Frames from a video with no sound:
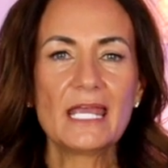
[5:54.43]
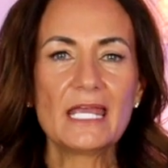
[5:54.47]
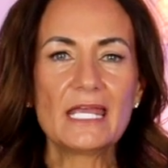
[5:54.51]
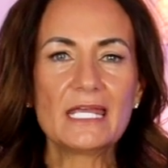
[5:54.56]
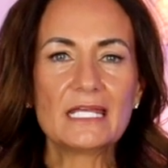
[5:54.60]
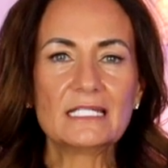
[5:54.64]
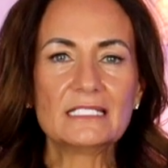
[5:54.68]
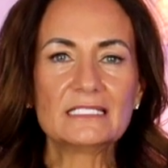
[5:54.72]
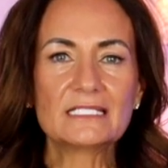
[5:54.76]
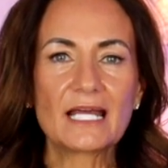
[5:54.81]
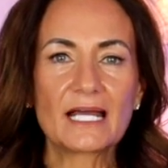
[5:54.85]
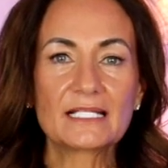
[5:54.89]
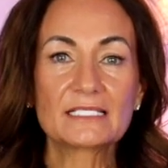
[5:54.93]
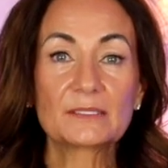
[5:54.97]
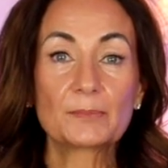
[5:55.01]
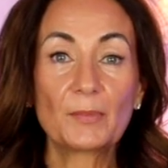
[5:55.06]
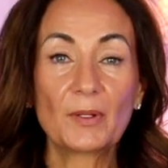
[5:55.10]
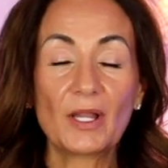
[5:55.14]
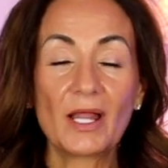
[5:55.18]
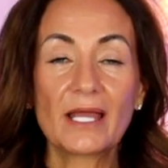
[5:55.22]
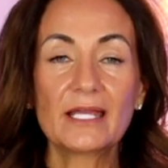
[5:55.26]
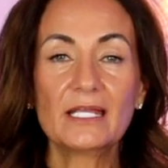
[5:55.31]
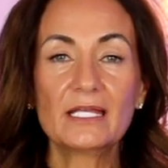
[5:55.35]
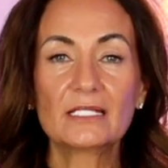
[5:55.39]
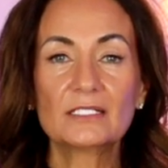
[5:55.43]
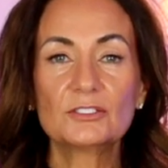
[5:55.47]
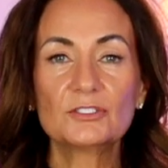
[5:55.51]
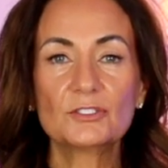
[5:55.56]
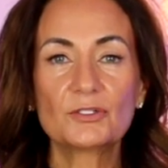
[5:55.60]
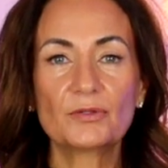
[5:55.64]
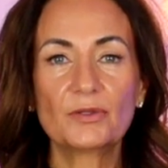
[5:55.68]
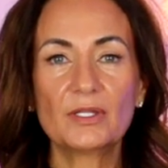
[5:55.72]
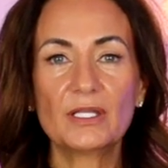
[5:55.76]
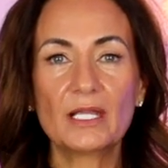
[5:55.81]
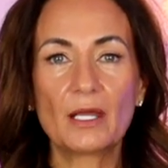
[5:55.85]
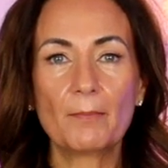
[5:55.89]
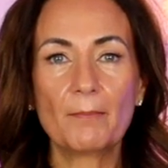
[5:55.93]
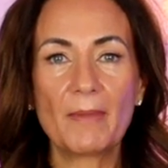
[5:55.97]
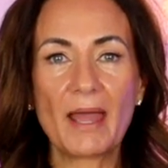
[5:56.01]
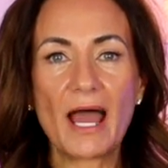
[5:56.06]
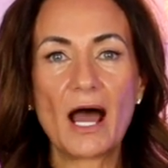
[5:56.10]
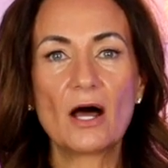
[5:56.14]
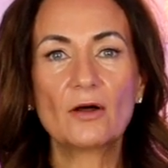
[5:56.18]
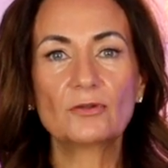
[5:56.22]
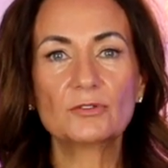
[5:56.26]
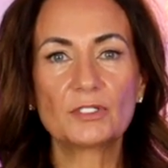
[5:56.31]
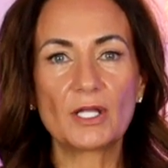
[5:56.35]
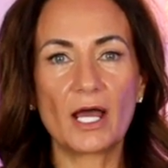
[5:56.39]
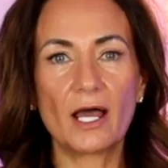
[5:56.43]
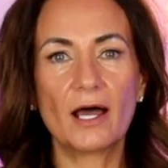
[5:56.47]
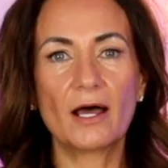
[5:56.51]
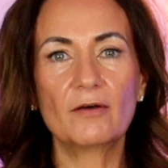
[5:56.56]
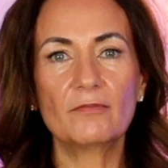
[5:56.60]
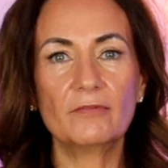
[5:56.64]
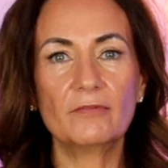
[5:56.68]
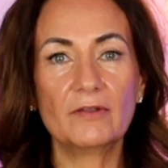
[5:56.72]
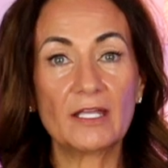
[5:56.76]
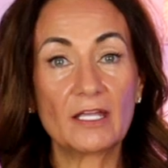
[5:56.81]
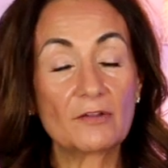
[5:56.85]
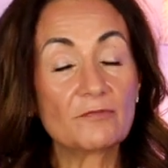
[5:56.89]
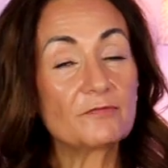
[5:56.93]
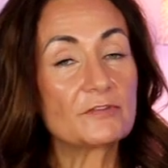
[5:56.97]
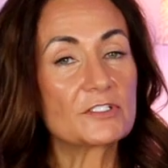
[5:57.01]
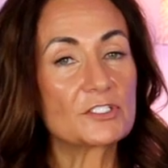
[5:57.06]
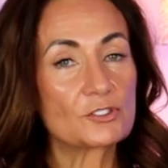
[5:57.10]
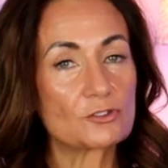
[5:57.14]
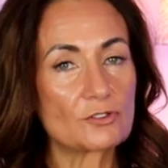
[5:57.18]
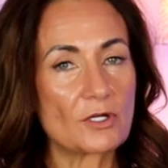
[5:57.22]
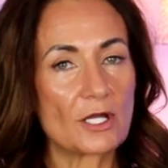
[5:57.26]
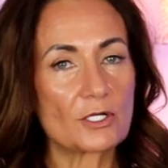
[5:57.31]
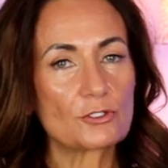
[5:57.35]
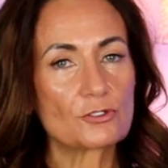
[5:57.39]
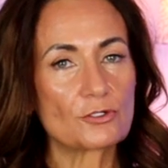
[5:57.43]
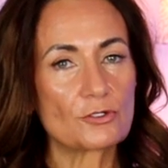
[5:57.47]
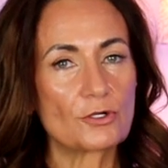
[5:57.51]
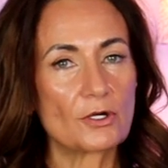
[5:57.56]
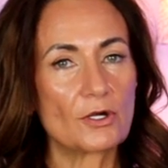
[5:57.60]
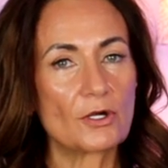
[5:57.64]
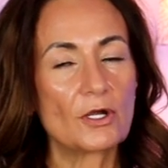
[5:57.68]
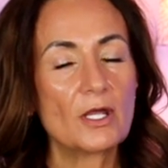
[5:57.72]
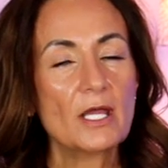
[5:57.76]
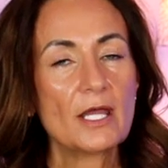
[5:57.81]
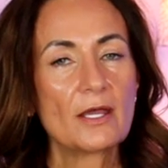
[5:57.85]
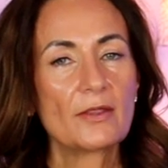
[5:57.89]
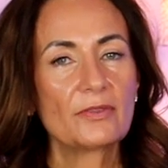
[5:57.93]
it does play into the amount of infrastructure